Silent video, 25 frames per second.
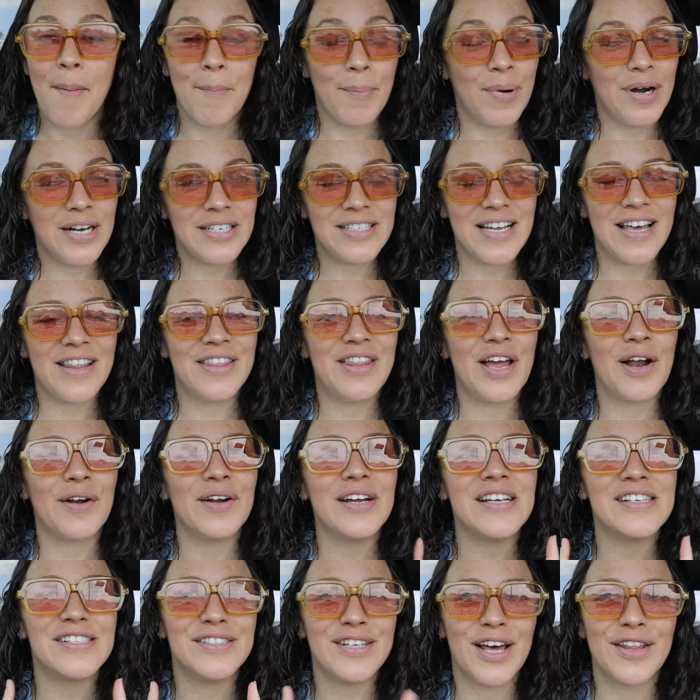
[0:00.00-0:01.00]
but
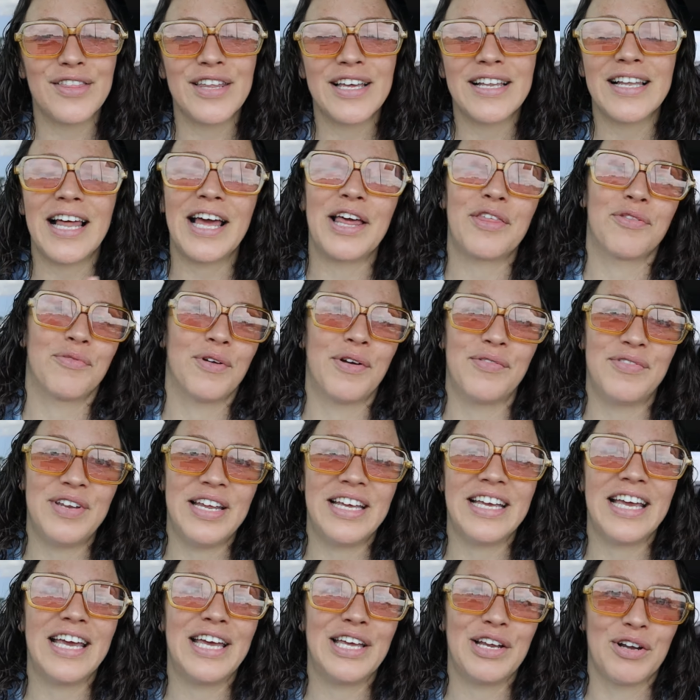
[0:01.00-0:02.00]
there is nothing like
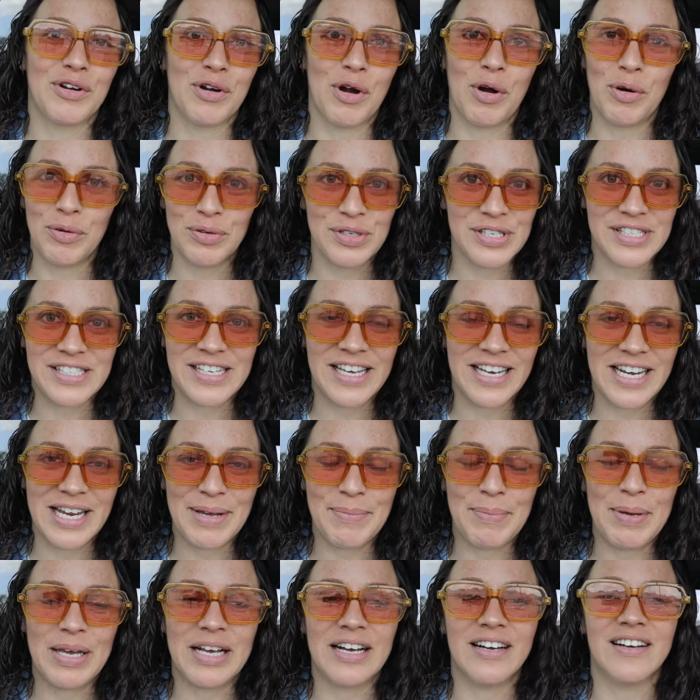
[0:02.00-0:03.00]
thrifting in your own
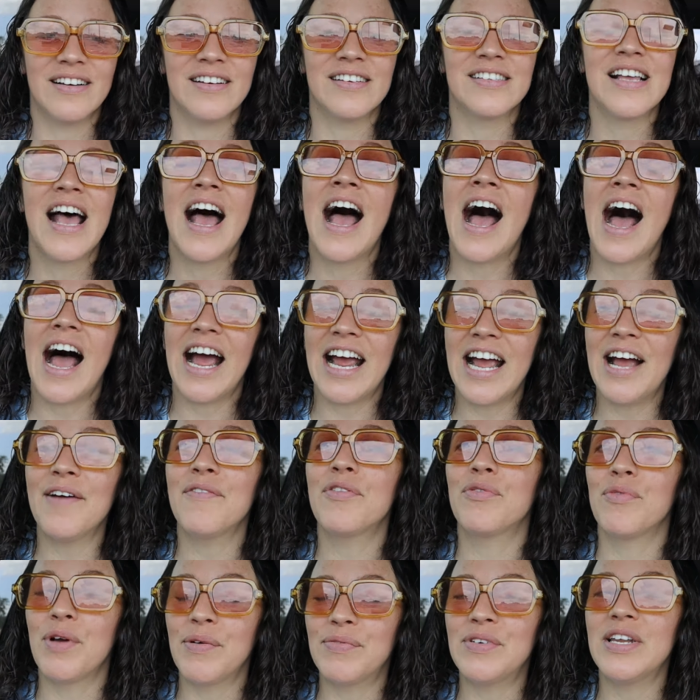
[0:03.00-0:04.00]
city, because I
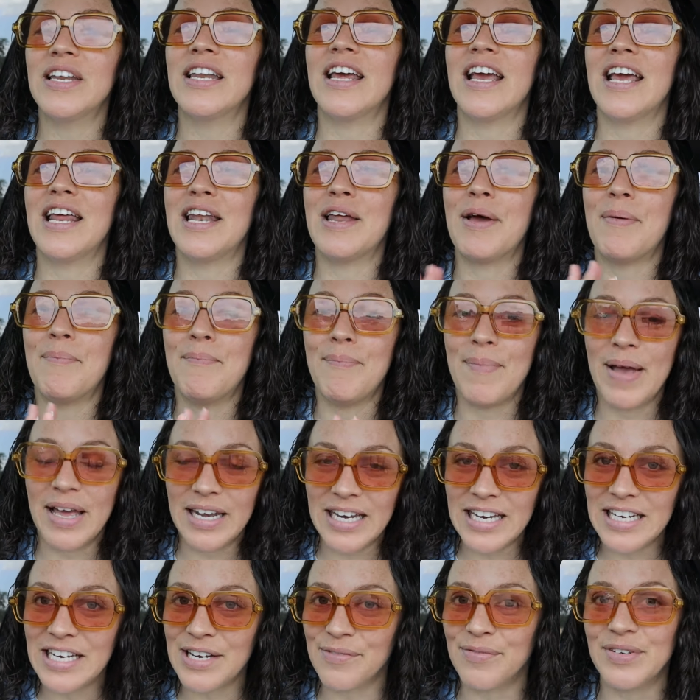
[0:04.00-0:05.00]
have thrifted in
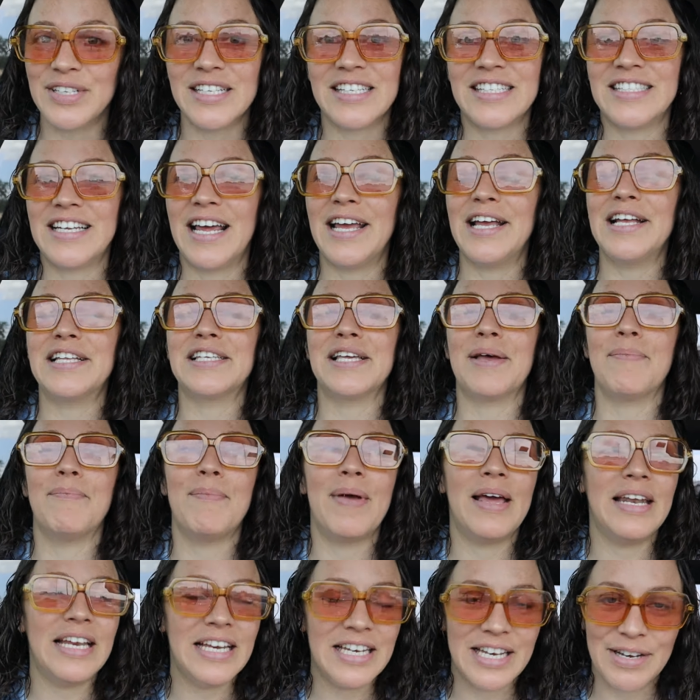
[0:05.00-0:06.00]
many different states,
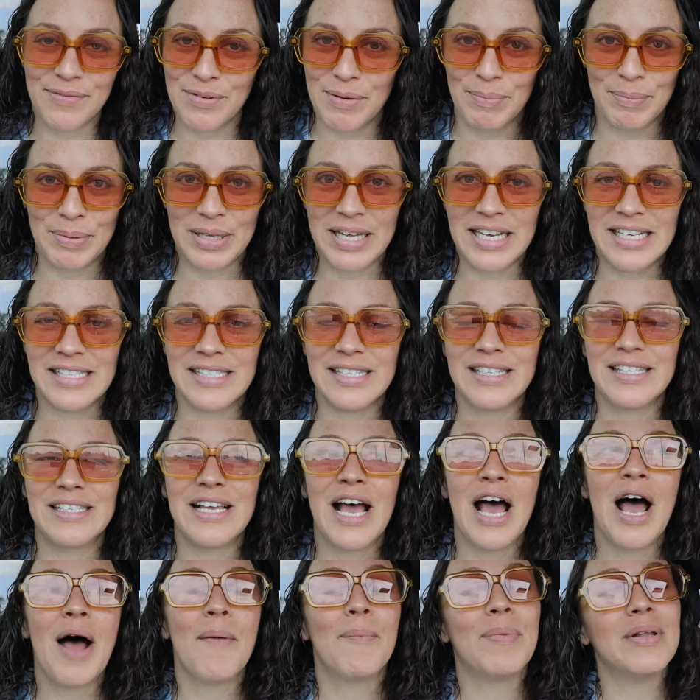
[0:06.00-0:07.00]
many different
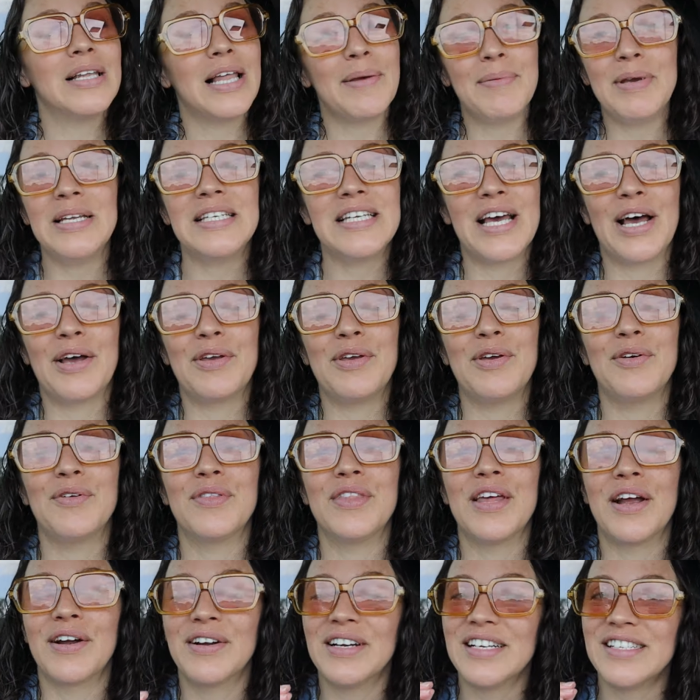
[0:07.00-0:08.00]
places, but let me tell you,
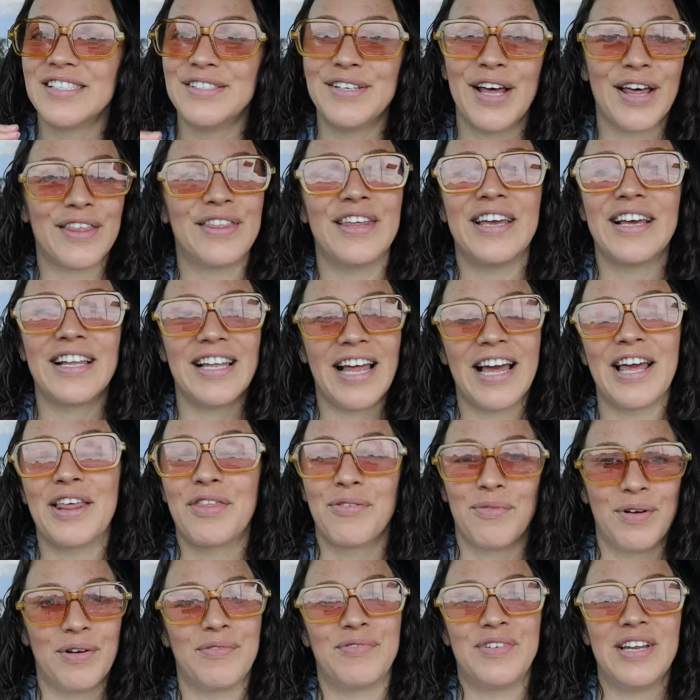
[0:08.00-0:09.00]
there is nothing
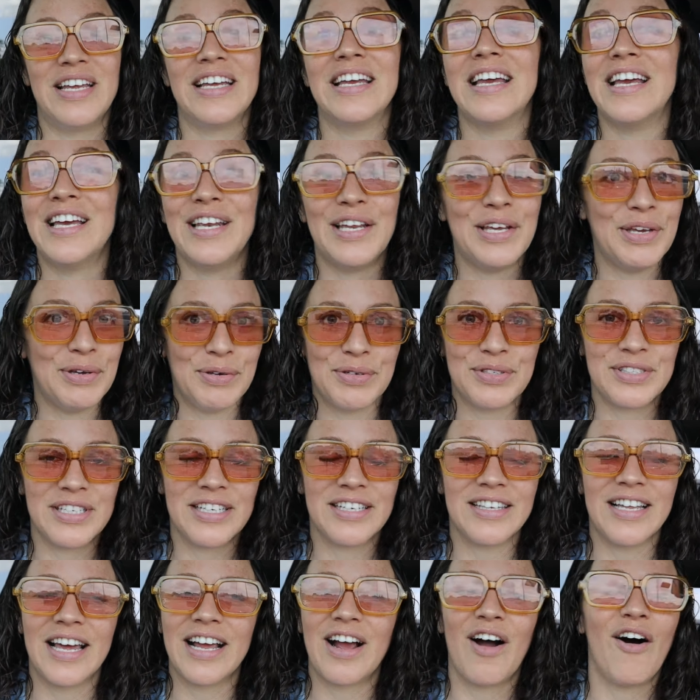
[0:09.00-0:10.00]
like thrifting in
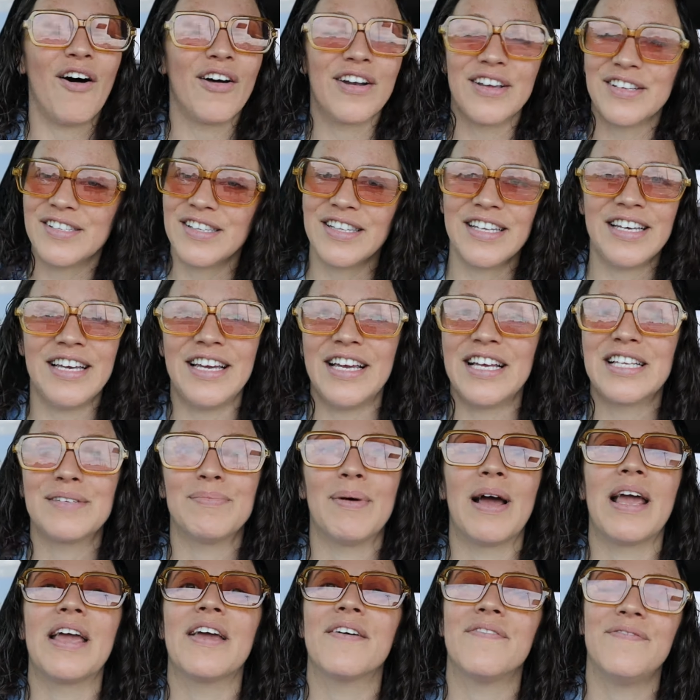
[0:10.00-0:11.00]
Houston. Like, honestly,
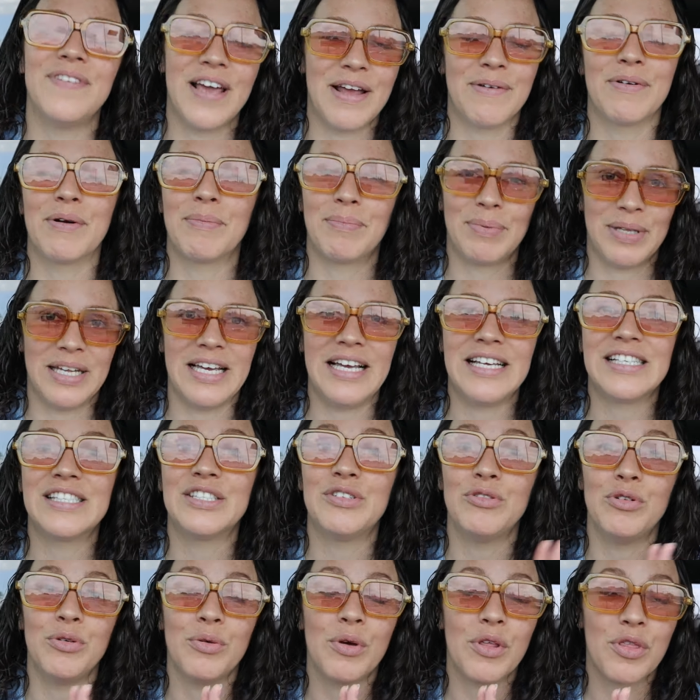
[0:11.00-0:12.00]
it's my favorite place
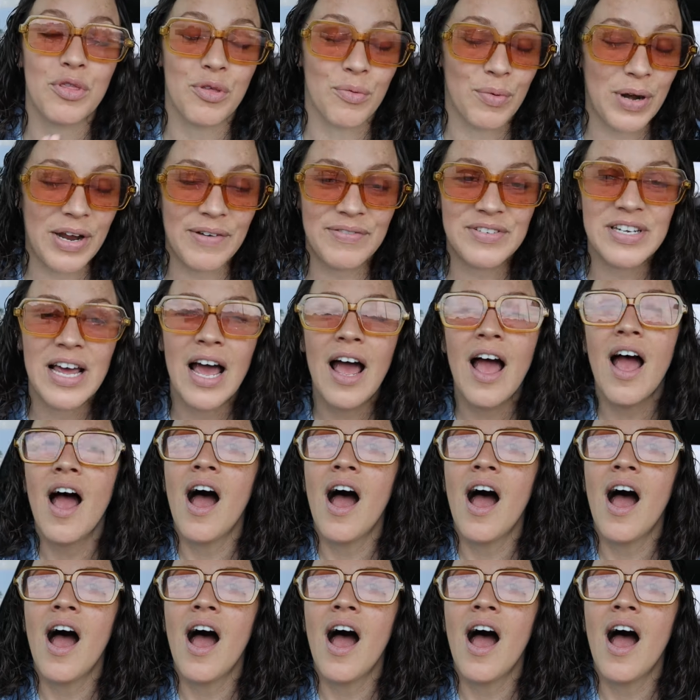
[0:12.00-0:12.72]
to thrift.